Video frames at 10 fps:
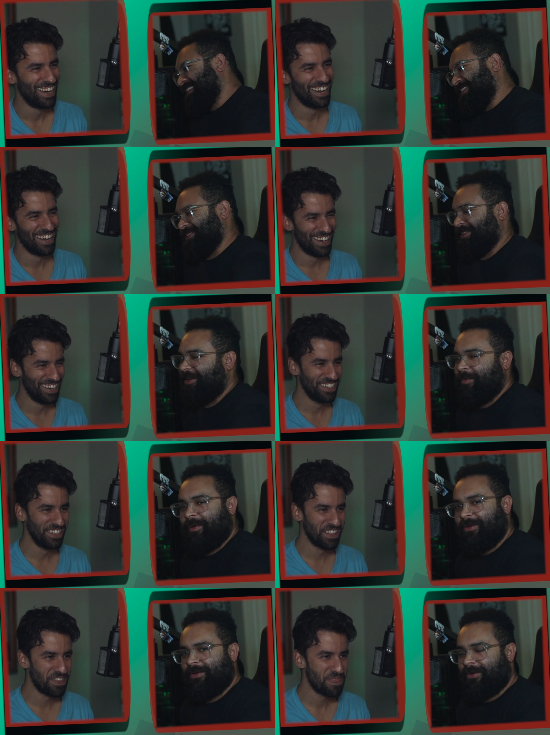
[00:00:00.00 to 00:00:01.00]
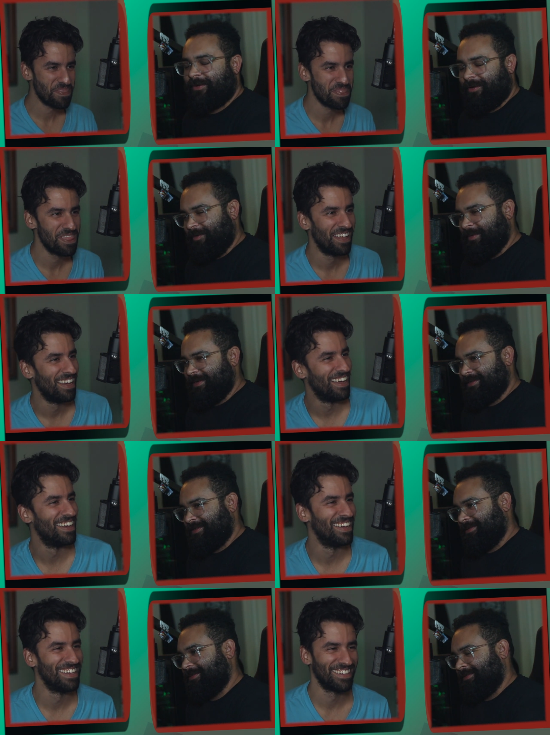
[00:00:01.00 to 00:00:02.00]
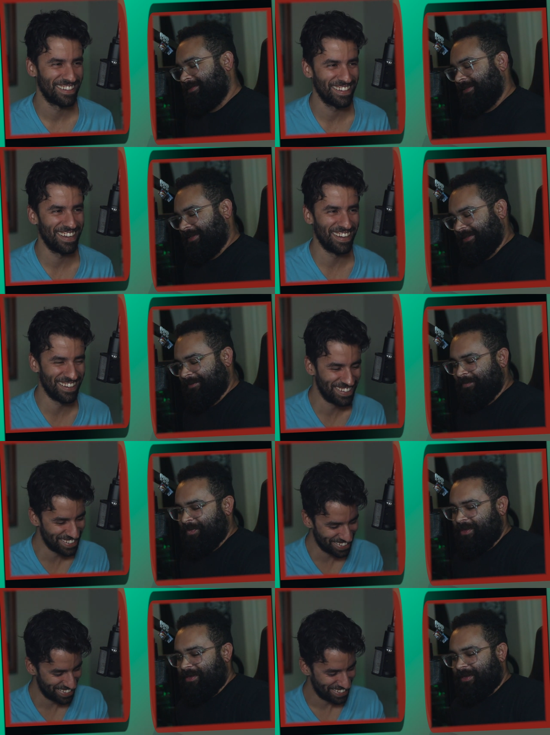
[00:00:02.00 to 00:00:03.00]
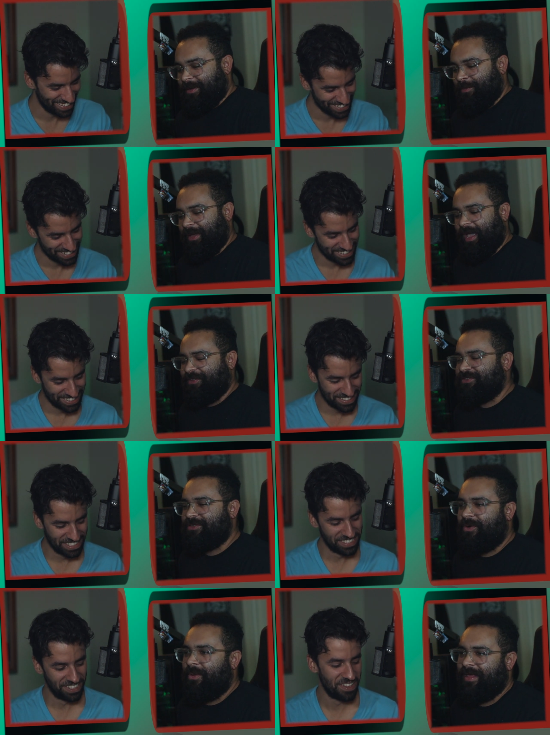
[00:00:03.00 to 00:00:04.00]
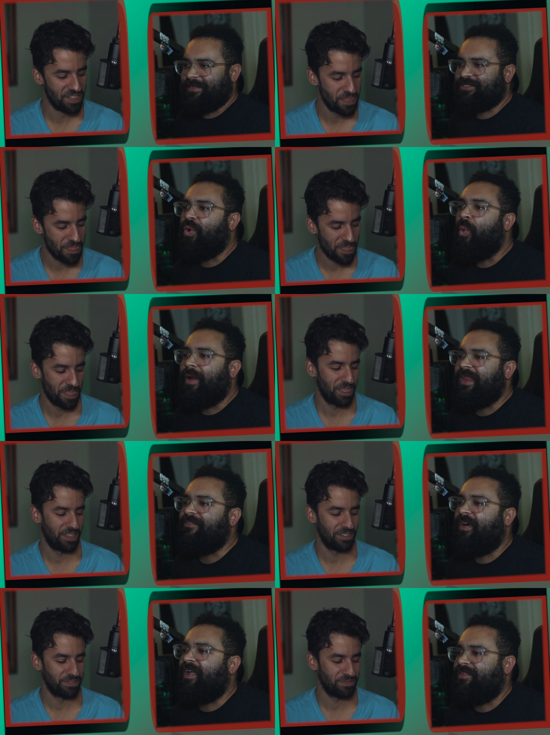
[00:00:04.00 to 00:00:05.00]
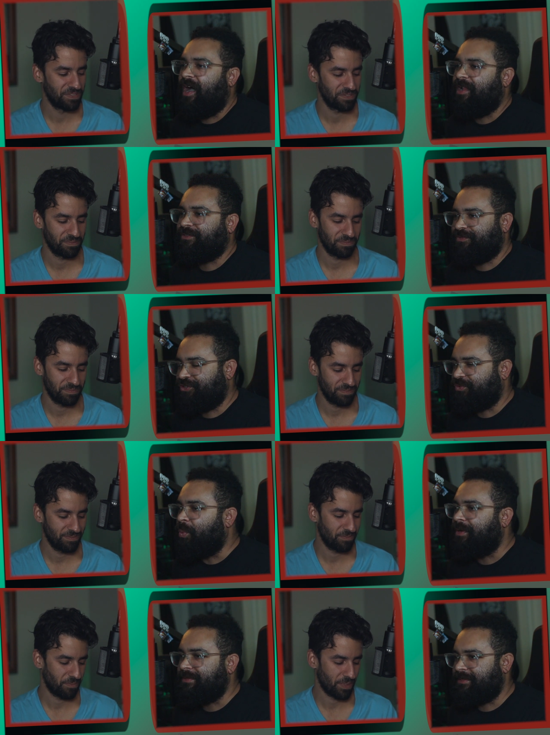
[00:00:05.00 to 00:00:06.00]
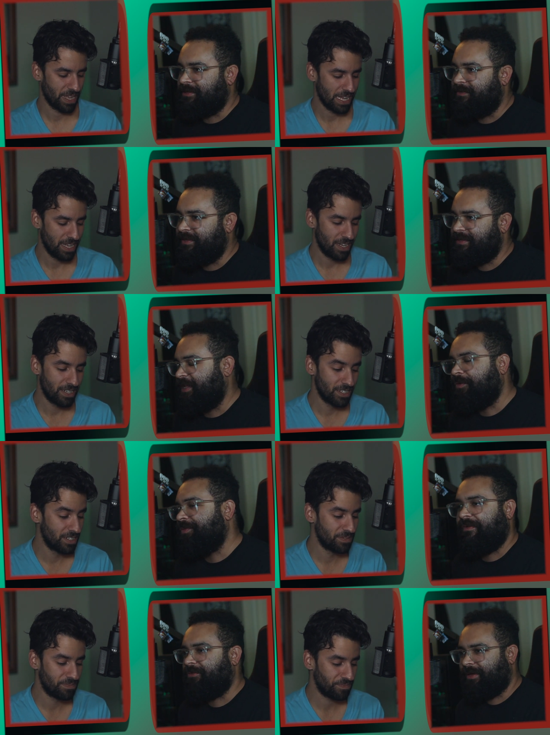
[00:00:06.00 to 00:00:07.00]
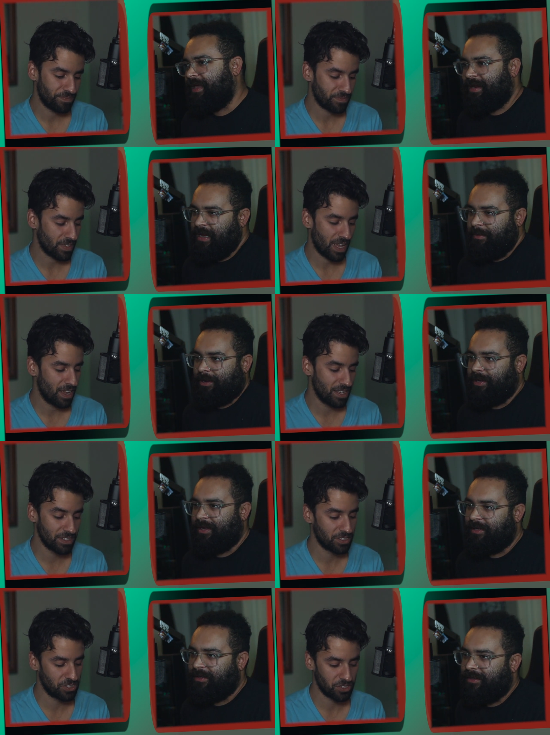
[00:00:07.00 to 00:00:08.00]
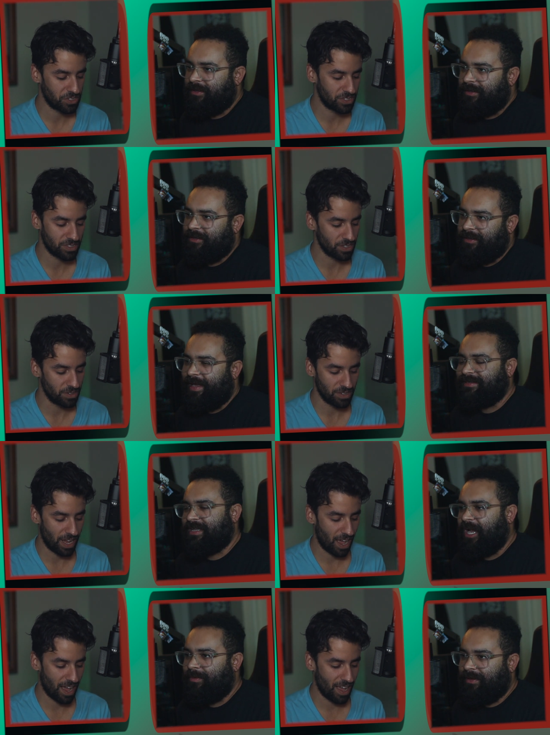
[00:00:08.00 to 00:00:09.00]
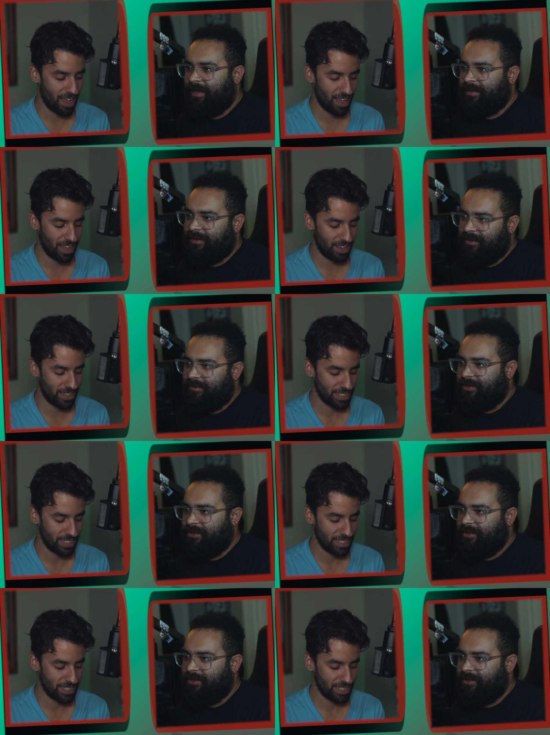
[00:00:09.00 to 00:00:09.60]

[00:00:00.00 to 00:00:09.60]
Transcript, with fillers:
Speaker 1: There's a little bit of New Yorker in me. It's still ugh. yeah. But yeah, there's no way that's twenty five dollars for just one service. They'll never get anybody. Dude. It's got to be like the